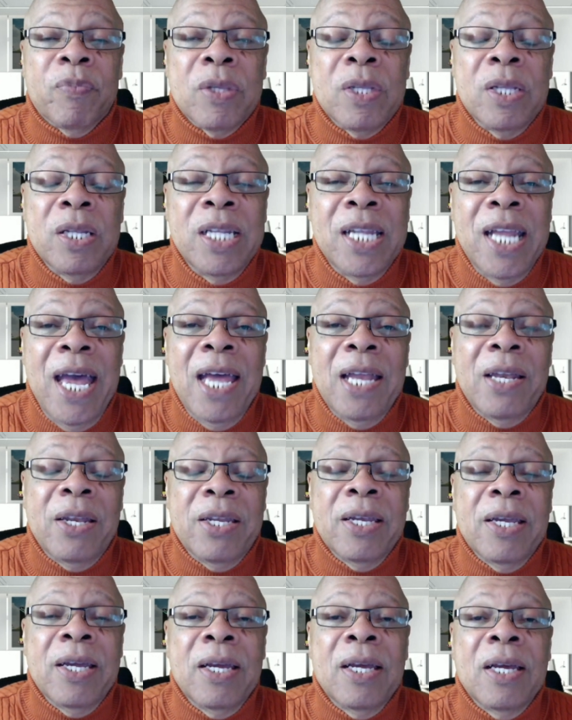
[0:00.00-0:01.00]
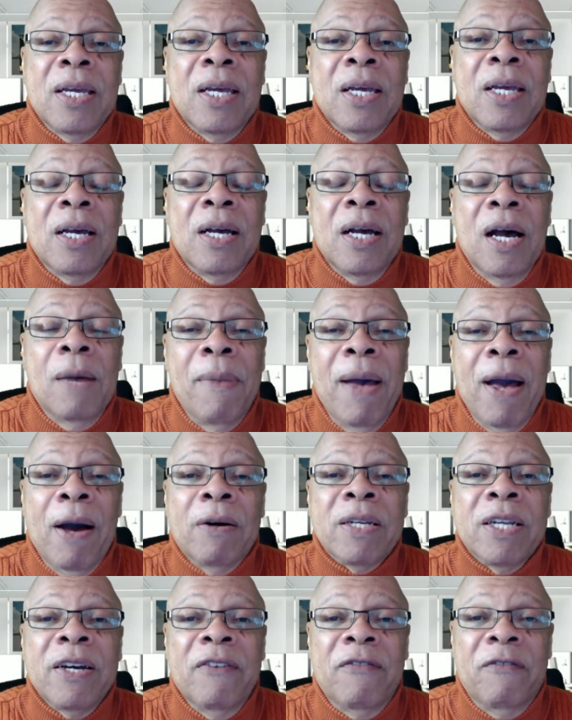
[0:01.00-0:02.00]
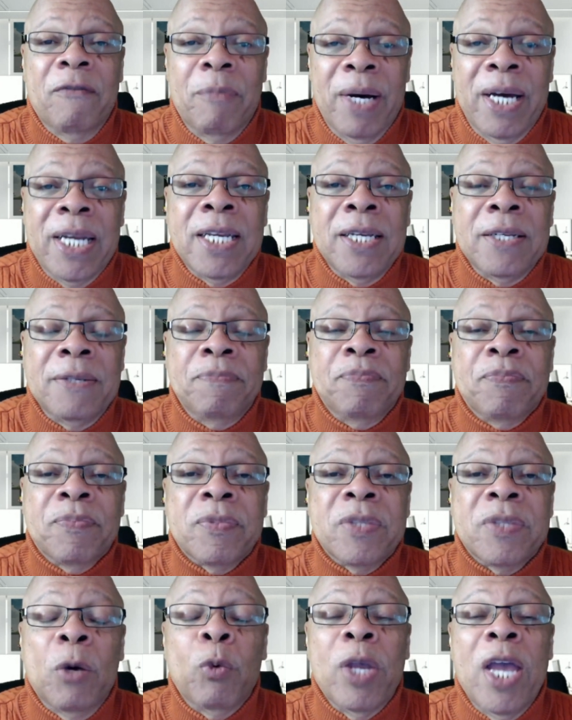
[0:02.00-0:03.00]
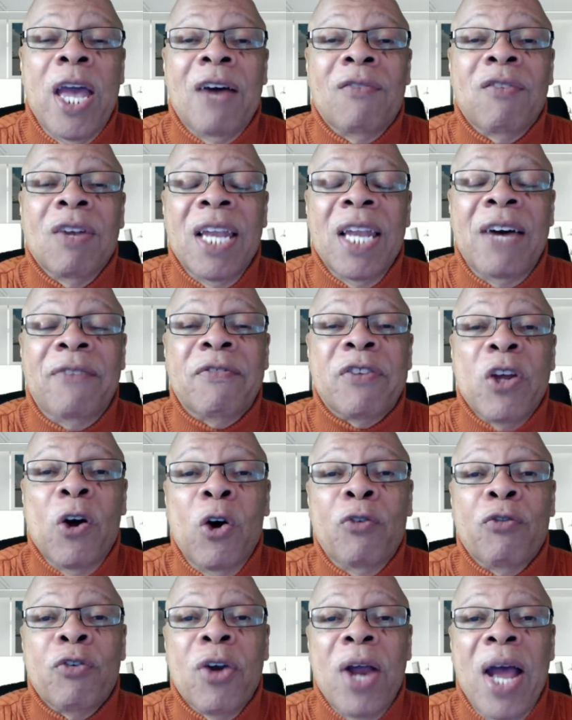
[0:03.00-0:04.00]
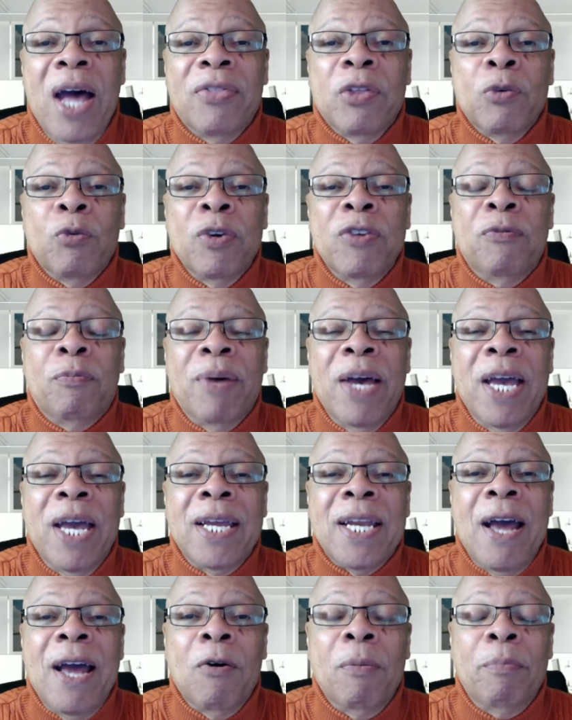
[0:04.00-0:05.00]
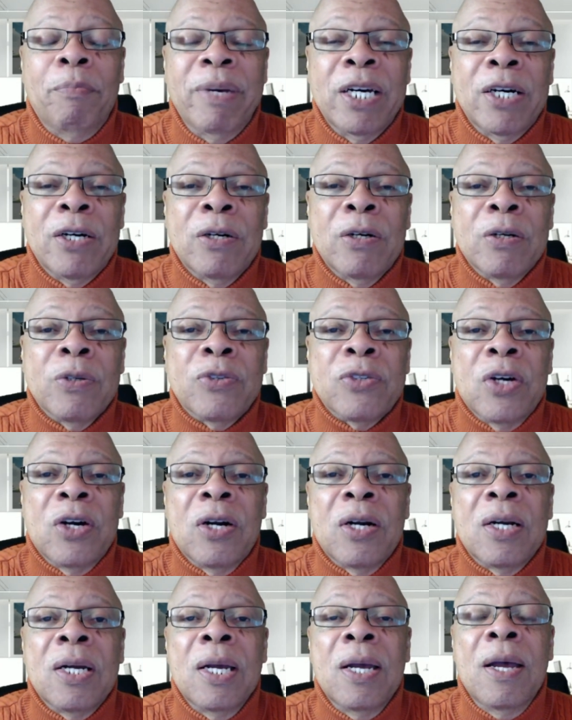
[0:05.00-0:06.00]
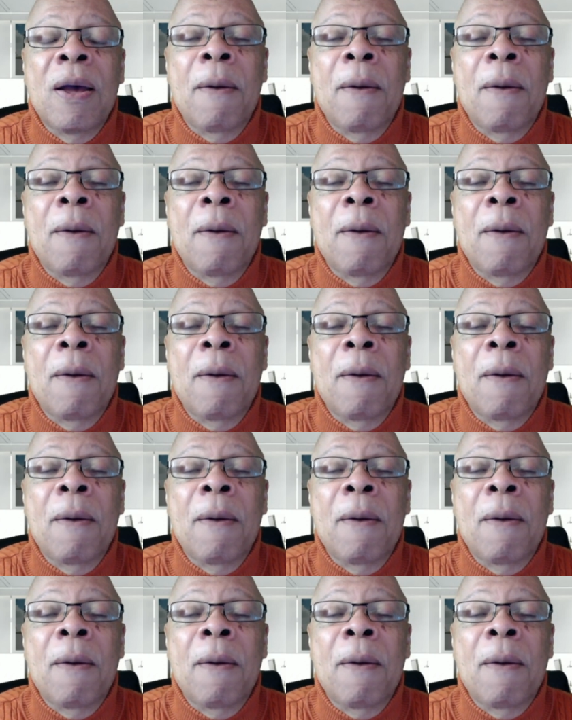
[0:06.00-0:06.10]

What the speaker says: net amount of money that we have left over after we've paid our bills or